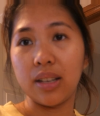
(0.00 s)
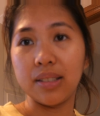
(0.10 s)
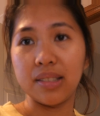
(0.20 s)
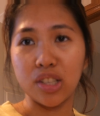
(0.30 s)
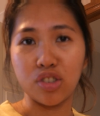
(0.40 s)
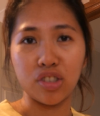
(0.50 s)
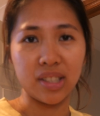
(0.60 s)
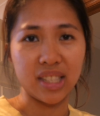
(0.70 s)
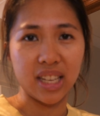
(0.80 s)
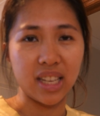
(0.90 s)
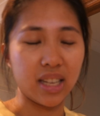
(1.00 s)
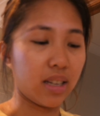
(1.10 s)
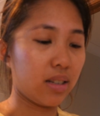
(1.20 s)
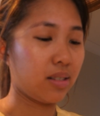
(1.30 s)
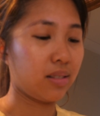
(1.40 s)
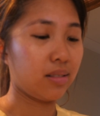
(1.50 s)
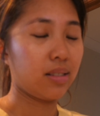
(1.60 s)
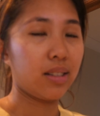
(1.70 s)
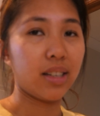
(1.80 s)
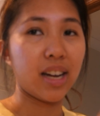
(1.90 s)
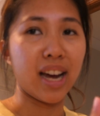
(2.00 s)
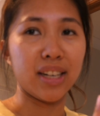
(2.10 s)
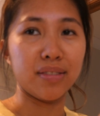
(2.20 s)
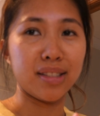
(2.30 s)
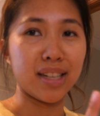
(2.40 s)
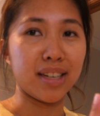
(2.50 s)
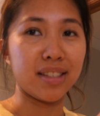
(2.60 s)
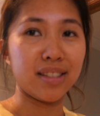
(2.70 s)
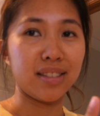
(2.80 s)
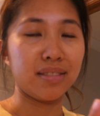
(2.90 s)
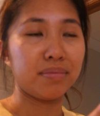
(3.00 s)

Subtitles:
citrusy kind of scent.